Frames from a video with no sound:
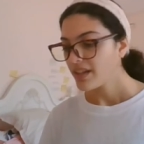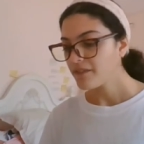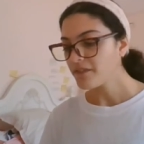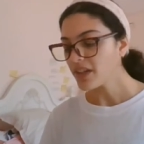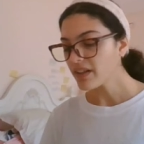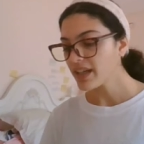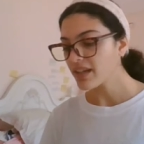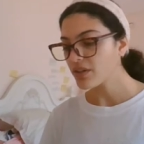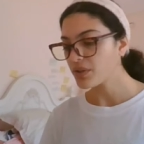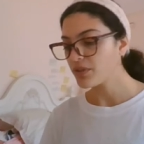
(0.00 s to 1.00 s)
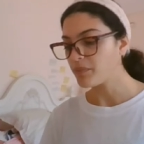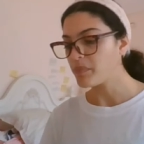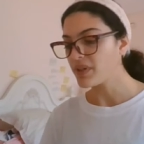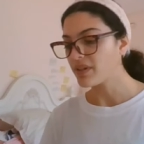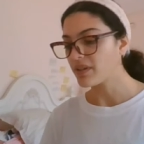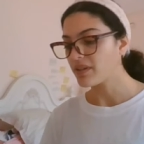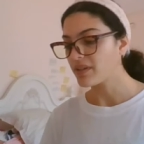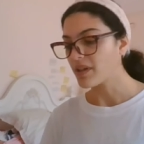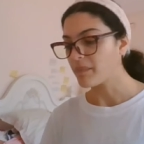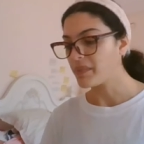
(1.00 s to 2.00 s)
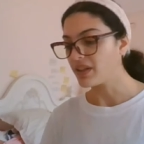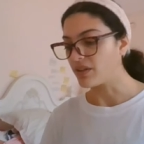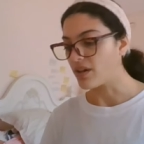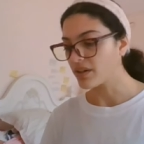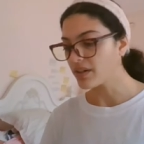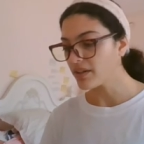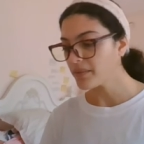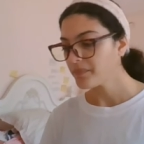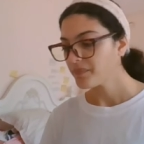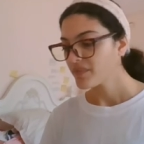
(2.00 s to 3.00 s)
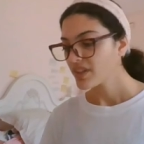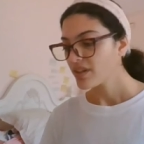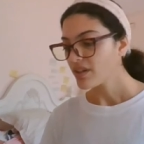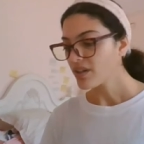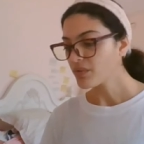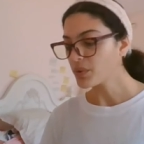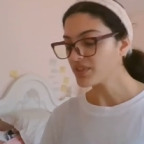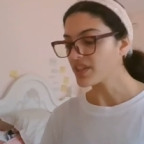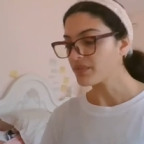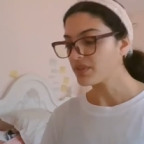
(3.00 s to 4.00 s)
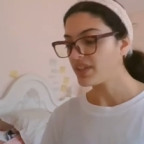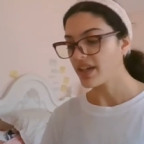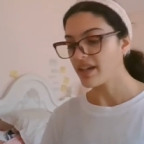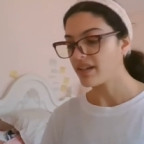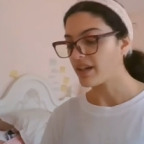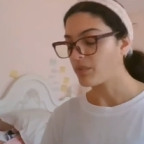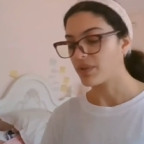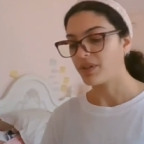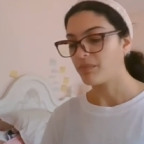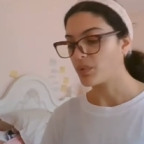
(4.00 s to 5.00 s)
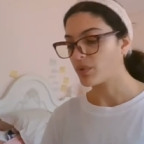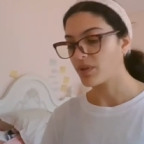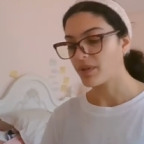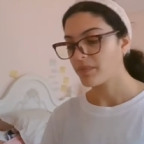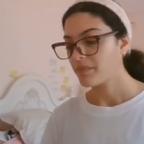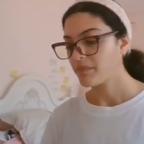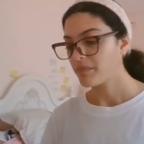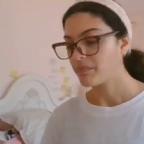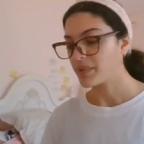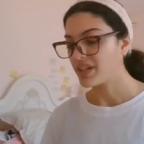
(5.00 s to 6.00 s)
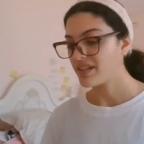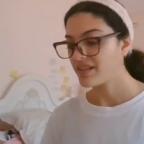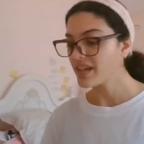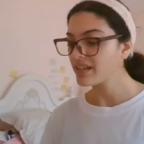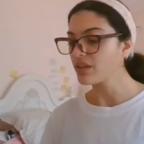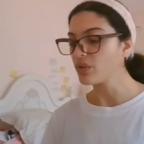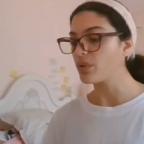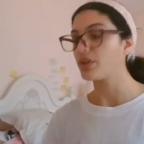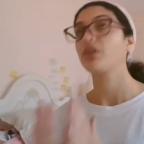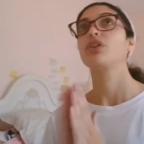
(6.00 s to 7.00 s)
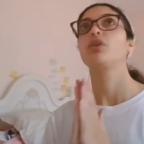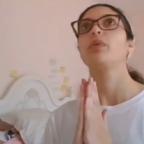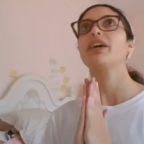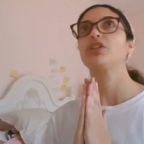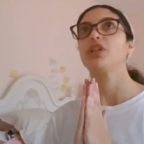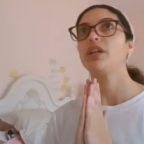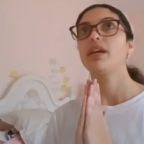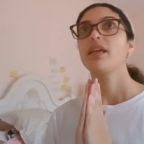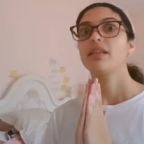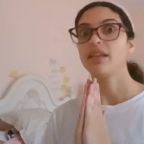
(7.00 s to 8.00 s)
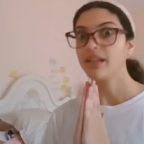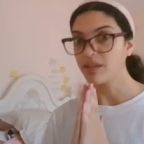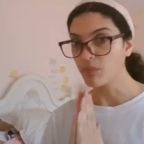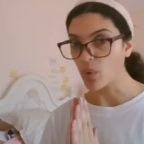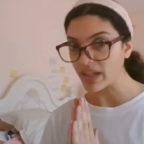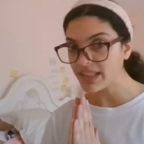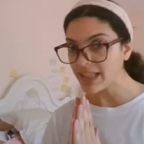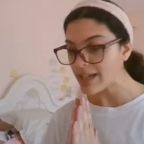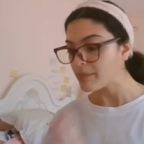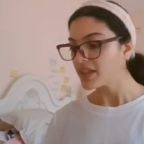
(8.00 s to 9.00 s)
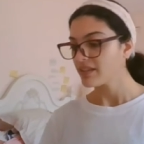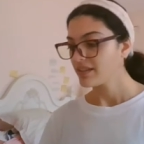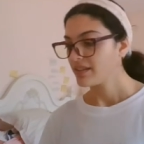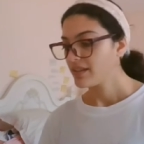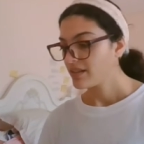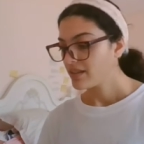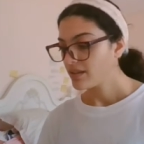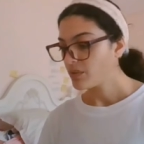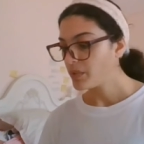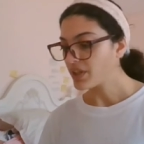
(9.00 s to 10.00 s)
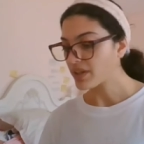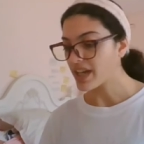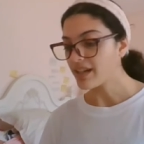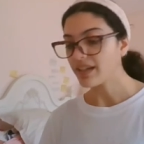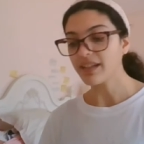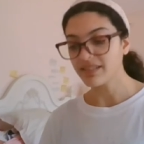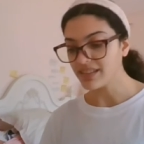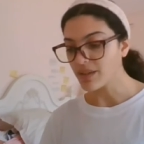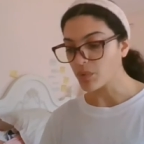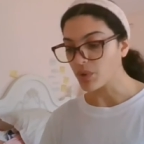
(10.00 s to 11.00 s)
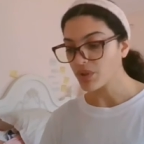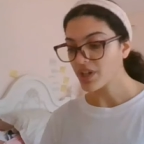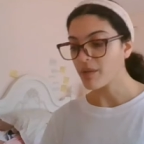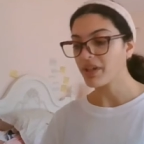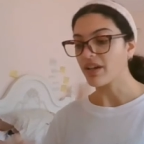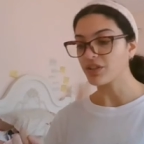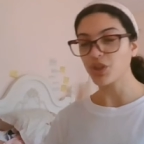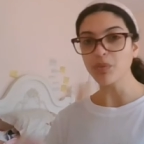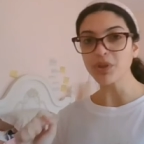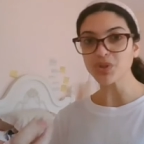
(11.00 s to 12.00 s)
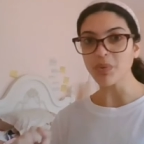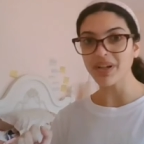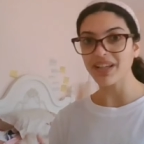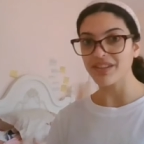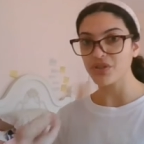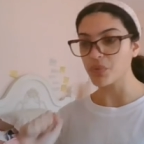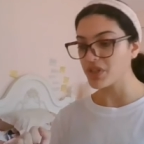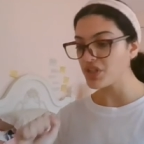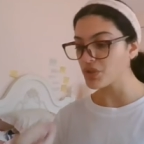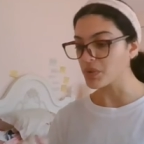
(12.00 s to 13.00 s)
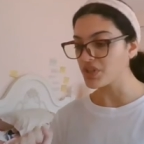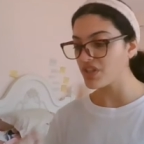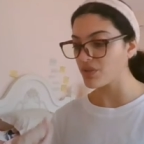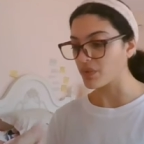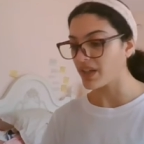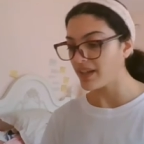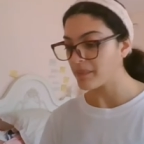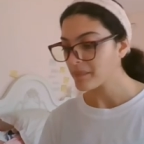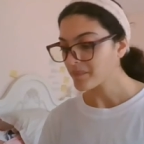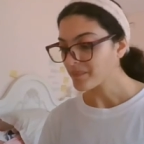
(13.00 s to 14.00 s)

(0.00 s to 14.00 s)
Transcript: It felt like it could have been a, a bit longer. Of course, after the end, I wanted more but thank the Lord, correction, thank the Muad'Dib, we are getting a sequel coming October 20th, 2023.